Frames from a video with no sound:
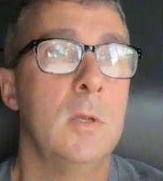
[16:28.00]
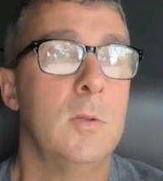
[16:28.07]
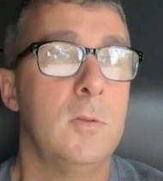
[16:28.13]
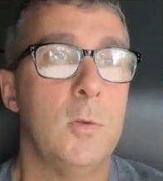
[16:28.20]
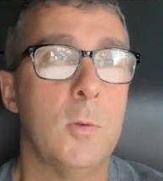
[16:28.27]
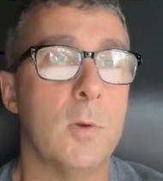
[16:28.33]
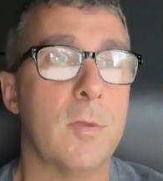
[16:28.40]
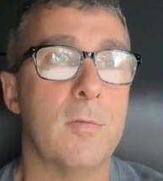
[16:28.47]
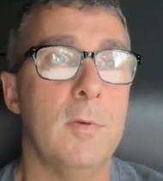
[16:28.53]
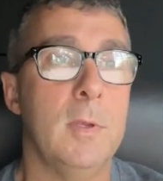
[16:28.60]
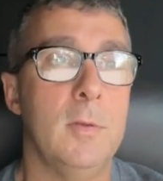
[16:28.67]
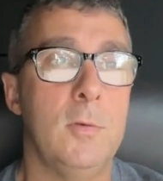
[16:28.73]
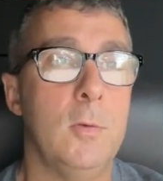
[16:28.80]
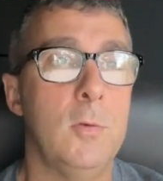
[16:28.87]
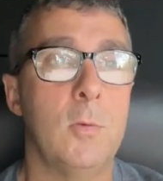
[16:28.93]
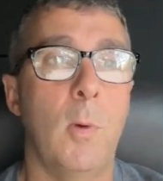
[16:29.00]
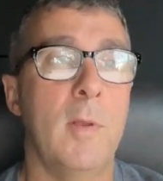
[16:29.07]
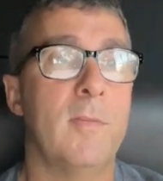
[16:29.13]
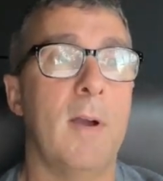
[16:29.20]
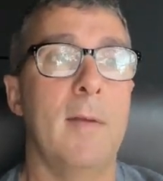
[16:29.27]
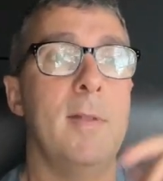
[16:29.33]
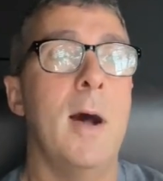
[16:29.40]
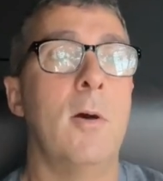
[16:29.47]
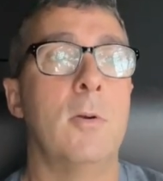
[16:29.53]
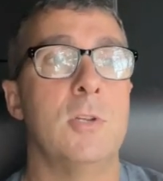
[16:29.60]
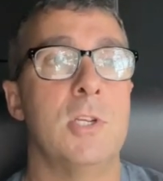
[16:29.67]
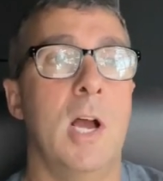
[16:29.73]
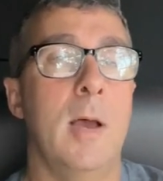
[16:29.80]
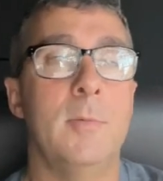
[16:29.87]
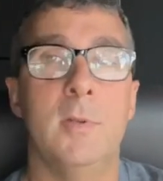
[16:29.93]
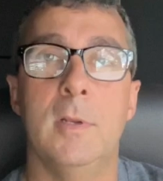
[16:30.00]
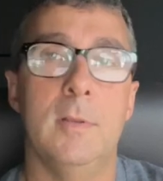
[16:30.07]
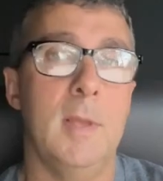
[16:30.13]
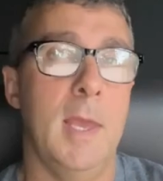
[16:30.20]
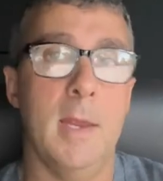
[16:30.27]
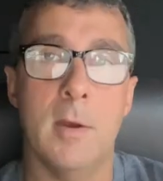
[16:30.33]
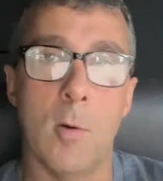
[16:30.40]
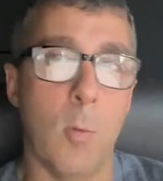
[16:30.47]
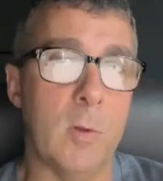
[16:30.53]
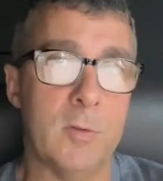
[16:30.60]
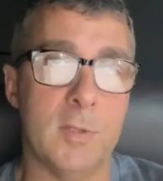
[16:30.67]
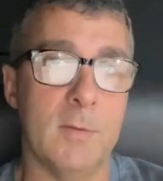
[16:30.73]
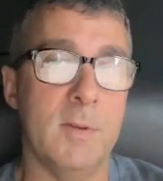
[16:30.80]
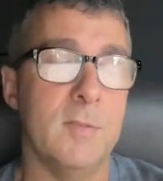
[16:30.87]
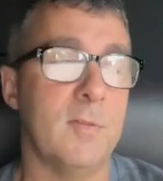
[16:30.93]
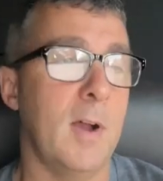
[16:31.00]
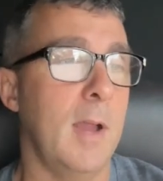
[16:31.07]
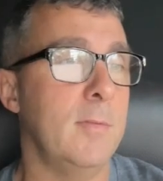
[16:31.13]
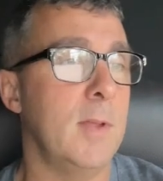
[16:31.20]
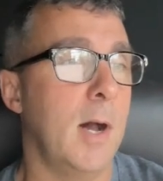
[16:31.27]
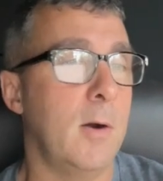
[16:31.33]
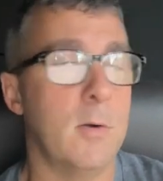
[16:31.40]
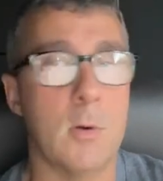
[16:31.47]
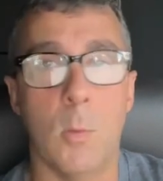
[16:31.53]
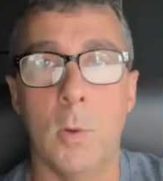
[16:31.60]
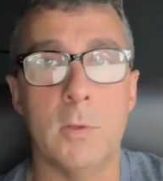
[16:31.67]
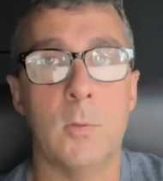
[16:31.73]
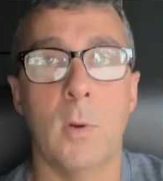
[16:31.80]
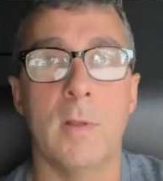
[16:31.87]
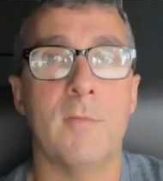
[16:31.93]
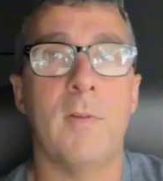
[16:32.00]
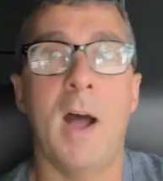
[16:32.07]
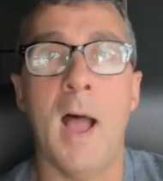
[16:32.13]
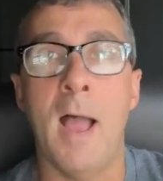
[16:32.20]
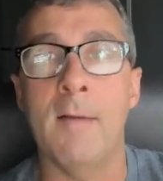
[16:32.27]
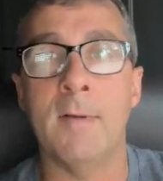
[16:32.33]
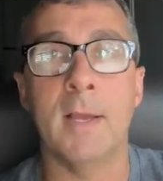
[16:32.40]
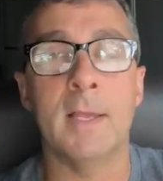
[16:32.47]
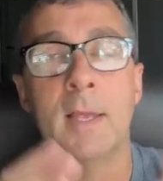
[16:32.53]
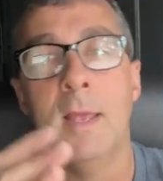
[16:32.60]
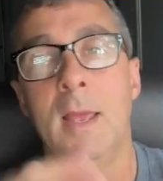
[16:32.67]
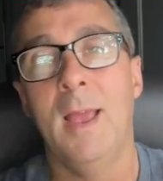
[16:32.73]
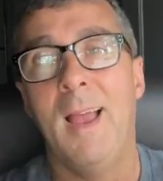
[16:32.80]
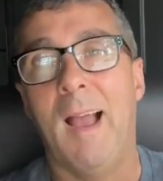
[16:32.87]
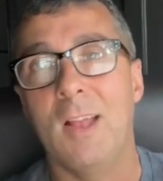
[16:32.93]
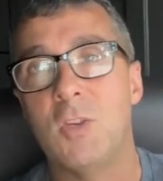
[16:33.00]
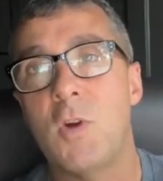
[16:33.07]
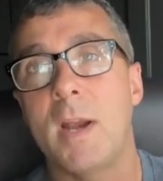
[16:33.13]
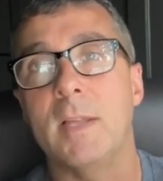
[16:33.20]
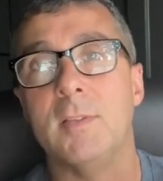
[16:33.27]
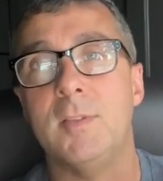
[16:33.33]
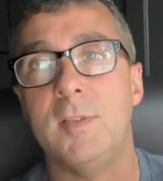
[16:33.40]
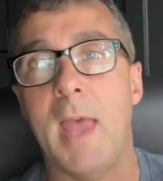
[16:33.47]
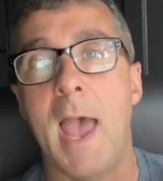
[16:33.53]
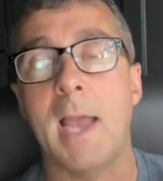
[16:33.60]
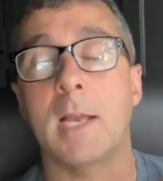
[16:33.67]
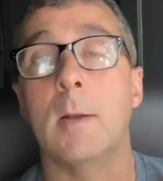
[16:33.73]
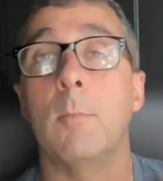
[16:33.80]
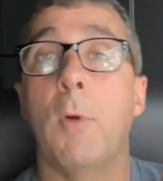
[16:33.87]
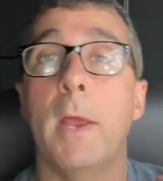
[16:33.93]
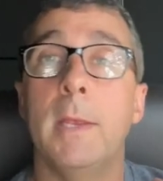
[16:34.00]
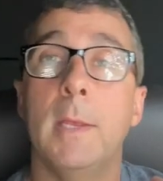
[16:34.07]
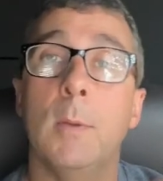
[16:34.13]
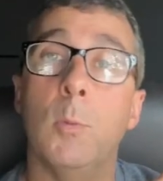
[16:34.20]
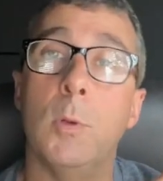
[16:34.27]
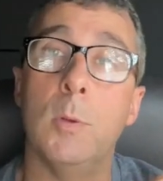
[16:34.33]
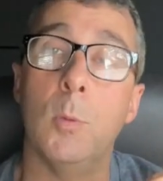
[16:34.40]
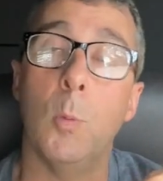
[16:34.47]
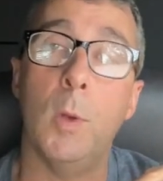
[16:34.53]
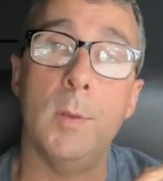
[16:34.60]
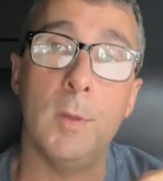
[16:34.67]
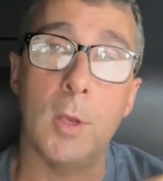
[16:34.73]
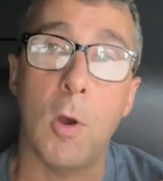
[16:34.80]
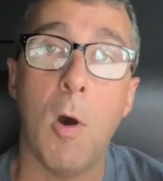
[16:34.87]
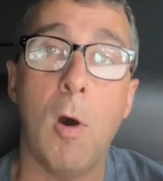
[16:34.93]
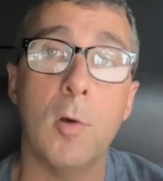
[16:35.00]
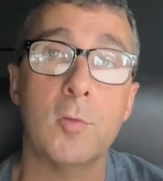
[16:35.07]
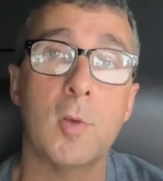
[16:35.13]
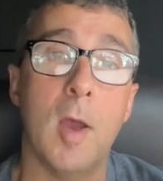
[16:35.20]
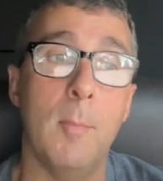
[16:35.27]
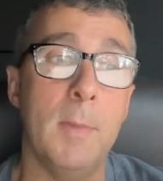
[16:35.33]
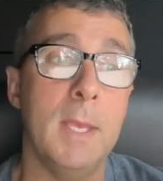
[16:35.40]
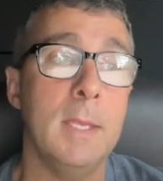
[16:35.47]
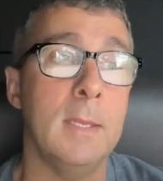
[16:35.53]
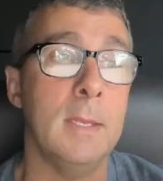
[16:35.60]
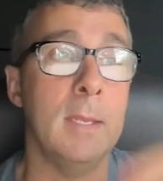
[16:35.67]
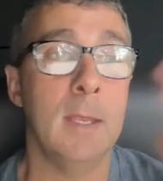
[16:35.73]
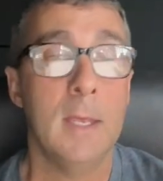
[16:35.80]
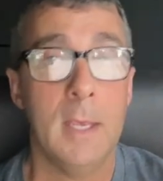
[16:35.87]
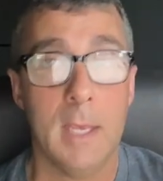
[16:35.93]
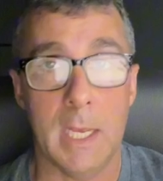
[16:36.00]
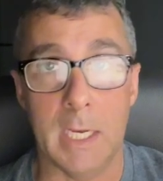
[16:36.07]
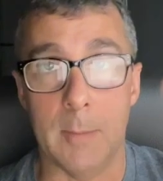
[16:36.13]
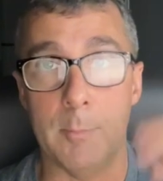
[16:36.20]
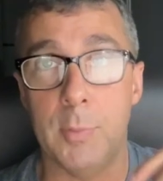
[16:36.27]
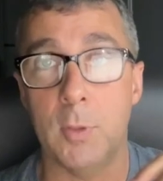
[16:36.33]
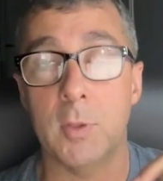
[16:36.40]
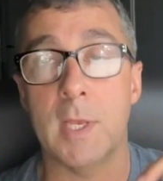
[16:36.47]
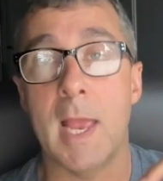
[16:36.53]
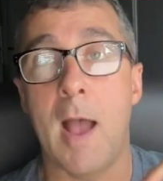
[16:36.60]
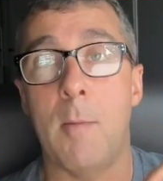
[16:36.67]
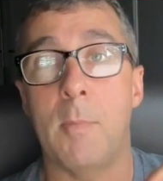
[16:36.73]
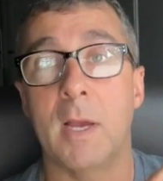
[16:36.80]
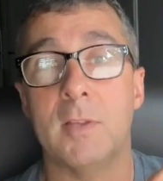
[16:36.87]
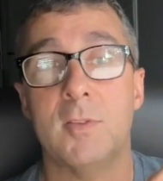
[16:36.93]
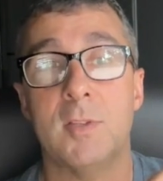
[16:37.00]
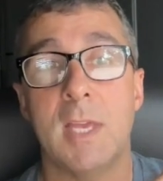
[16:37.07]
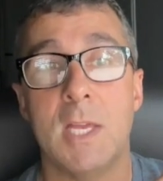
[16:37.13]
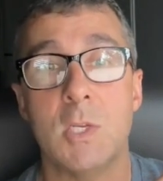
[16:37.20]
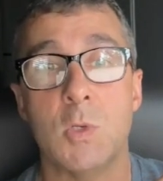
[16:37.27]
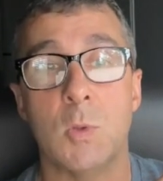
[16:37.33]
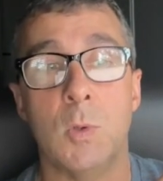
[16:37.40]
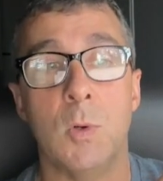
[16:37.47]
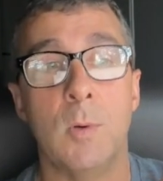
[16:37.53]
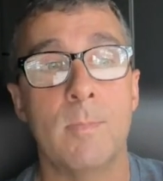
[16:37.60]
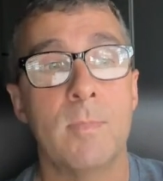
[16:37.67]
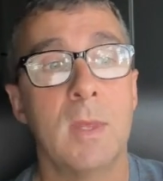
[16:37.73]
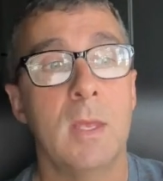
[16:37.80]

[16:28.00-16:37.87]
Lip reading: or three $225 jobs in a day, or $175 or $125. I try to stack them, right? And when the calls come in and I'm building out my schedule,